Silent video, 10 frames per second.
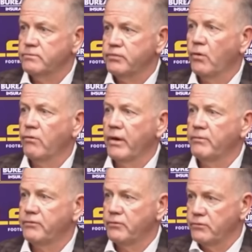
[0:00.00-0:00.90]
program
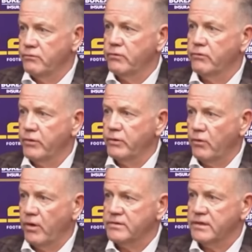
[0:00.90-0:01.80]
through the recruiting
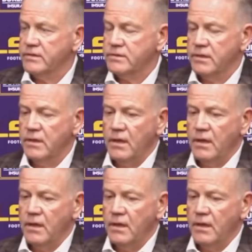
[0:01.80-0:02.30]
process.